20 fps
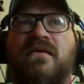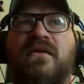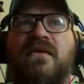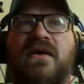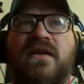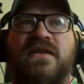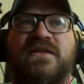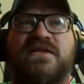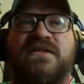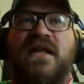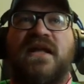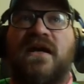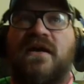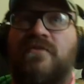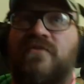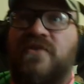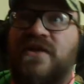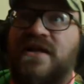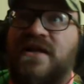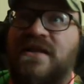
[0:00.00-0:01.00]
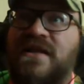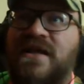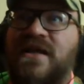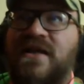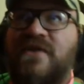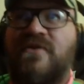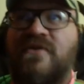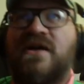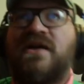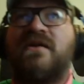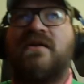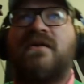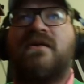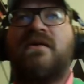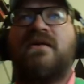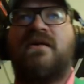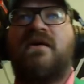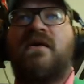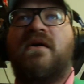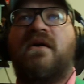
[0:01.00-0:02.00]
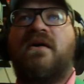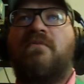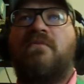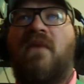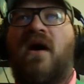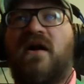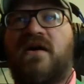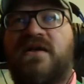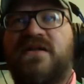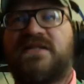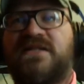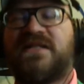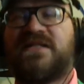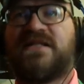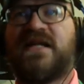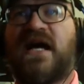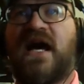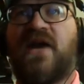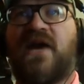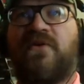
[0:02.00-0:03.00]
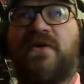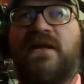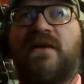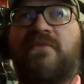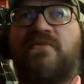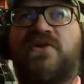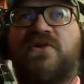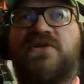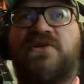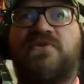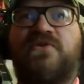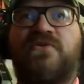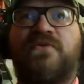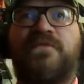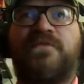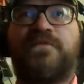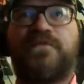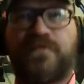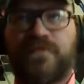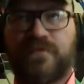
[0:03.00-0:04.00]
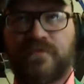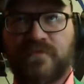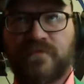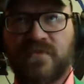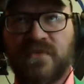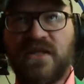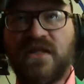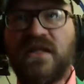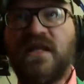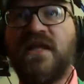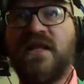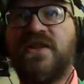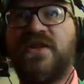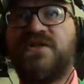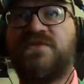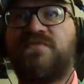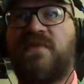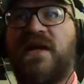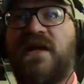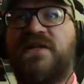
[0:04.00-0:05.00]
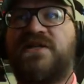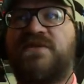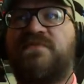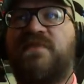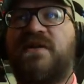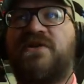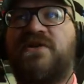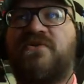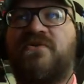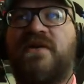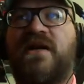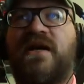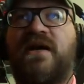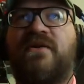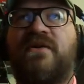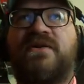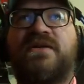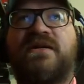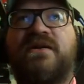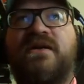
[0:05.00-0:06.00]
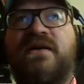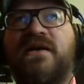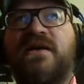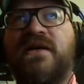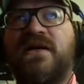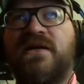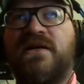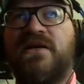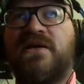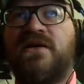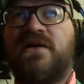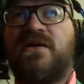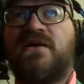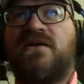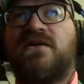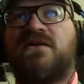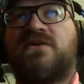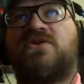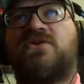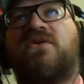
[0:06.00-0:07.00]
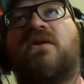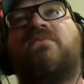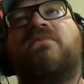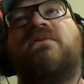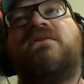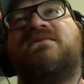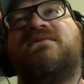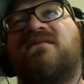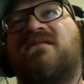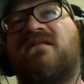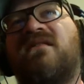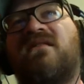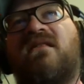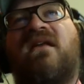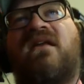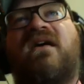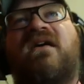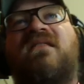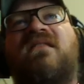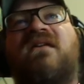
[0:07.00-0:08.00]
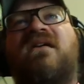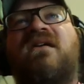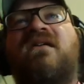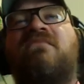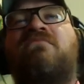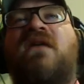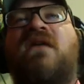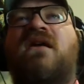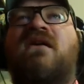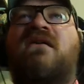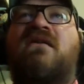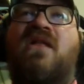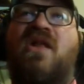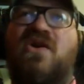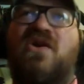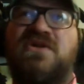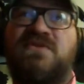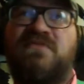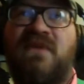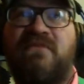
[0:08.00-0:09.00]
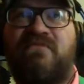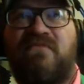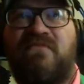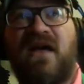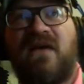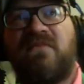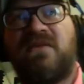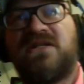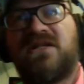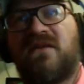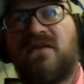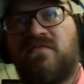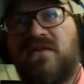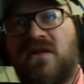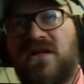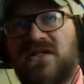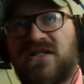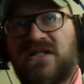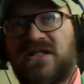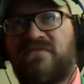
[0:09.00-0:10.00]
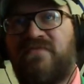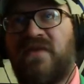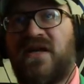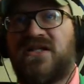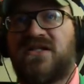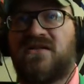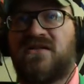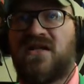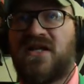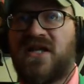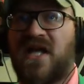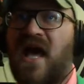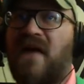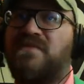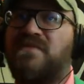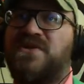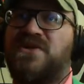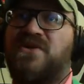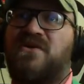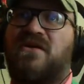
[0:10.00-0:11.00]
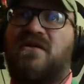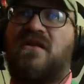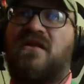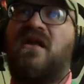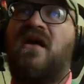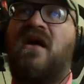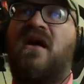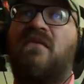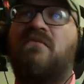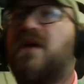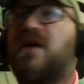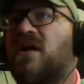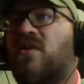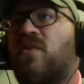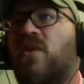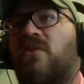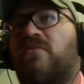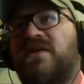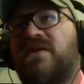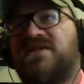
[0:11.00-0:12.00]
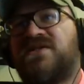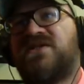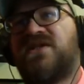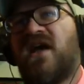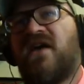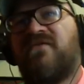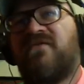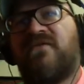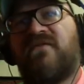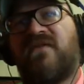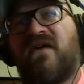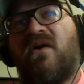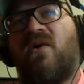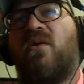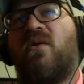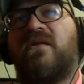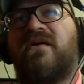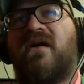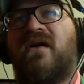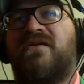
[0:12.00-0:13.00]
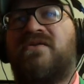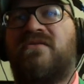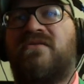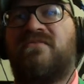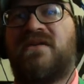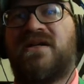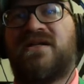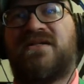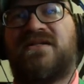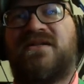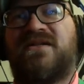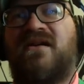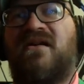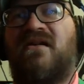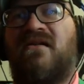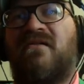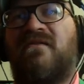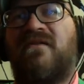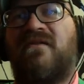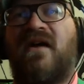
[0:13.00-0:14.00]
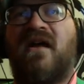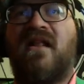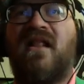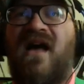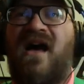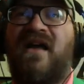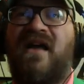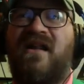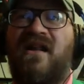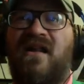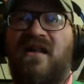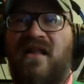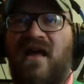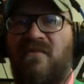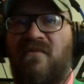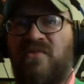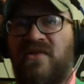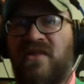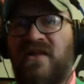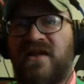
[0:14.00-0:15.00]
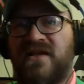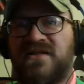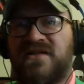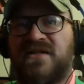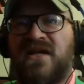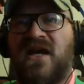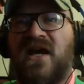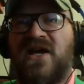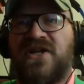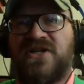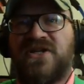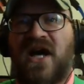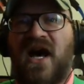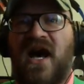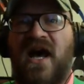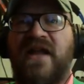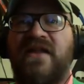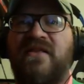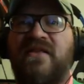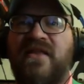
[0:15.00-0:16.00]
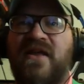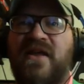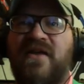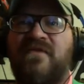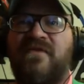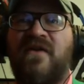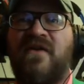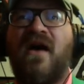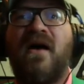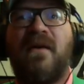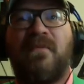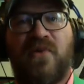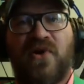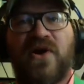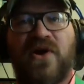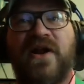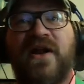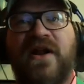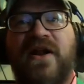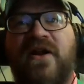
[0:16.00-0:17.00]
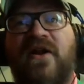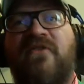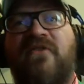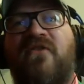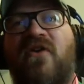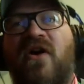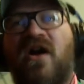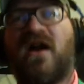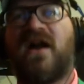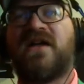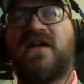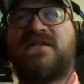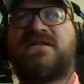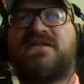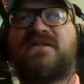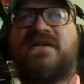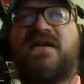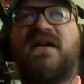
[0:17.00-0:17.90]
At least not completely, anyway. Marcus's diary number two. This page has been torn out. Trouble is unlikely, but I closed my babies up in a special capsule. But it won't be safe if I hold on to it myself. I'll hide it in that place. To hide a leaf, put it in a forest.